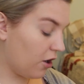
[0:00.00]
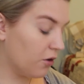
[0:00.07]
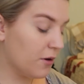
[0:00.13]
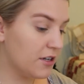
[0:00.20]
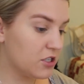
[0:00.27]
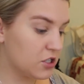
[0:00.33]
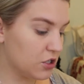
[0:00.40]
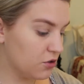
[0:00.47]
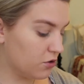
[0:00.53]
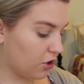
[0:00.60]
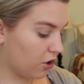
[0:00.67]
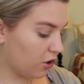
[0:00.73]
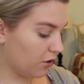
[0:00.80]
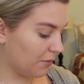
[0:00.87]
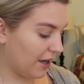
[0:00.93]
always do
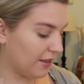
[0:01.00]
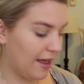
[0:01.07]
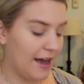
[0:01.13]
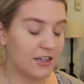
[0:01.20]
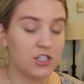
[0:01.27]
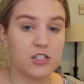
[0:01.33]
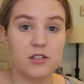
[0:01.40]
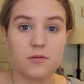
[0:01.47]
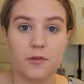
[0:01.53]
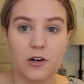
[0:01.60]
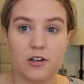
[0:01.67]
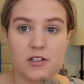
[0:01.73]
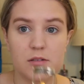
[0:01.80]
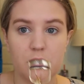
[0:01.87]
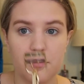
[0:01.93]
curl my lashes
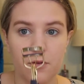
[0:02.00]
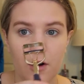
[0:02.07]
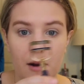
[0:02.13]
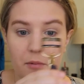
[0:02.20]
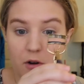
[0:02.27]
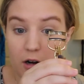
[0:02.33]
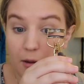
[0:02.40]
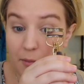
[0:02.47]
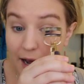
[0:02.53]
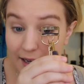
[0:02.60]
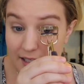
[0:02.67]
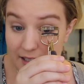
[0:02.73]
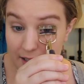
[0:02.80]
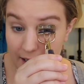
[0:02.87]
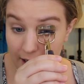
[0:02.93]
first before I put on
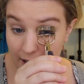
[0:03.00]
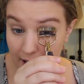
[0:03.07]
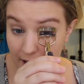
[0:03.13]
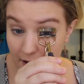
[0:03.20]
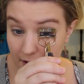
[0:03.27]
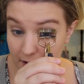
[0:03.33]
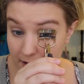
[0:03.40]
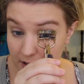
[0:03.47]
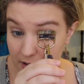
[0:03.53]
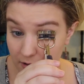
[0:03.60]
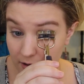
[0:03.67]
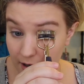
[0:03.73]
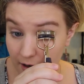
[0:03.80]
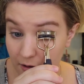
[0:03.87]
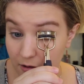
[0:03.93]
mascara.
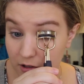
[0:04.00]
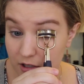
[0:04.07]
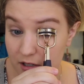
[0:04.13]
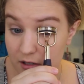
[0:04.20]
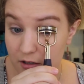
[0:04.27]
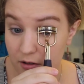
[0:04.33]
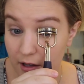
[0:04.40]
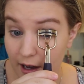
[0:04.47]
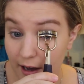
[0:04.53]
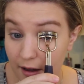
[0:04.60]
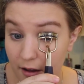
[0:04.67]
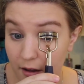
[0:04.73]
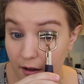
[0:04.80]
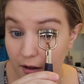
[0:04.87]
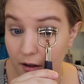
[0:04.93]
So I will just do
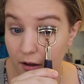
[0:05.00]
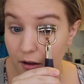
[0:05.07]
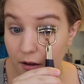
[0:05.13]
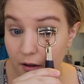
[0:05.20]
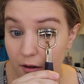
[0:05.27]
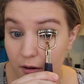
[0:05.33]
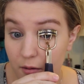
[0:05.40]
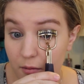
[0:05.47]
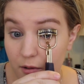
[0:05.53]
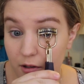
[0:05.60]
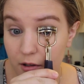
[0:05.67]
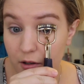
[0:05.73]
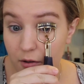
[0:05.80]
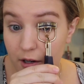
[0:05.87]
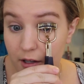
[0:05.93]
that
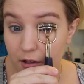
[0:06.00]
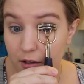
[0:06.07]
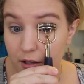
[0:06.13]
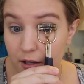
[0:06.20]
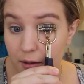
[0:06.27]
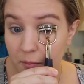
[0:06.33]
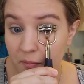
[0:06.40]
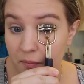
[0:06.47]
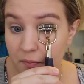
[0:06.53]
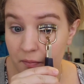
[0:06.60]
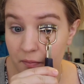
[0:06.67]
really quickly.